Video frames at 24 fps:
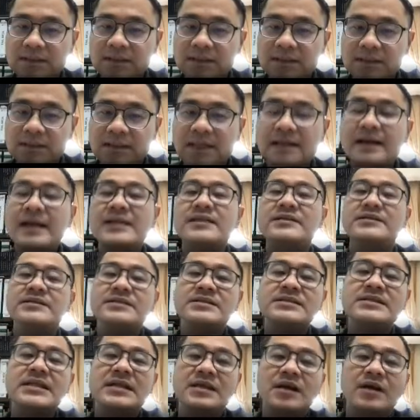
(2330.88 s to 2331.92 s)

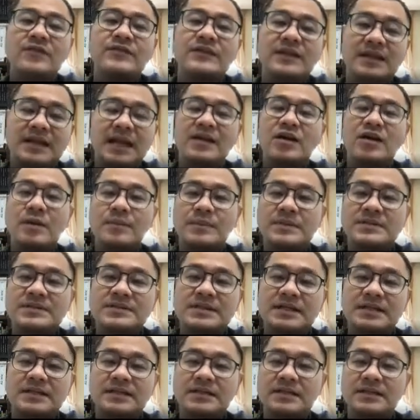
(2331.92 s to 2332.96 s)
characteristic of the lag
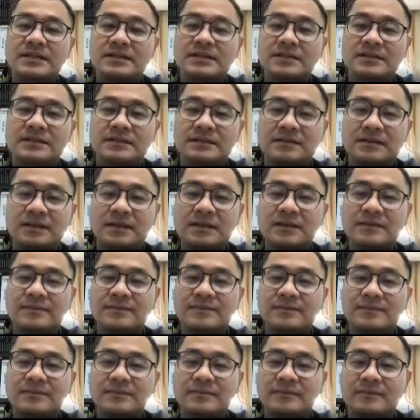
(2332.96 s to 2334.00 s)
compensator. Okay,
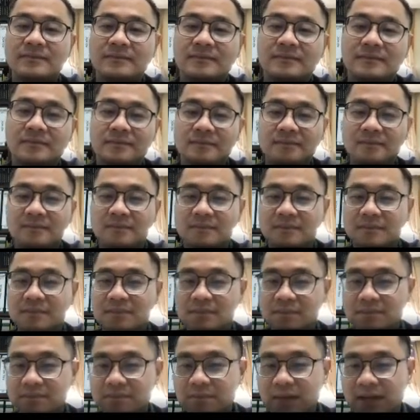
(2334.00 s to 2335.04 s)

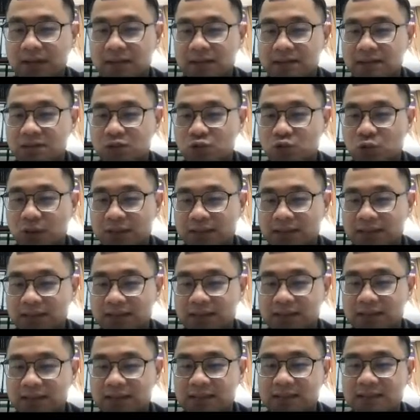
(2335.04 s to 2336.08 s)
minus
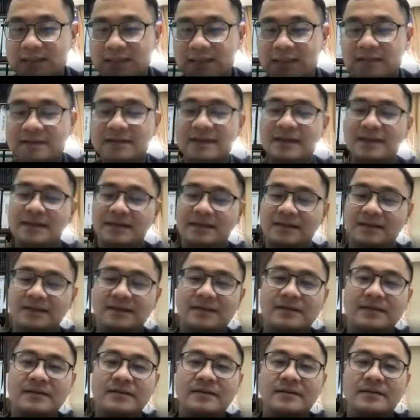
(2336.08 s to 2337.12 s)
20 degree,
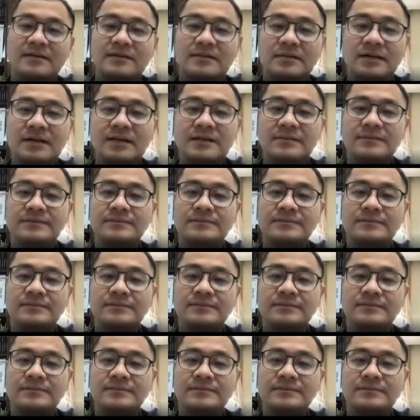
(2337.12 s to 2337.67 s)
right?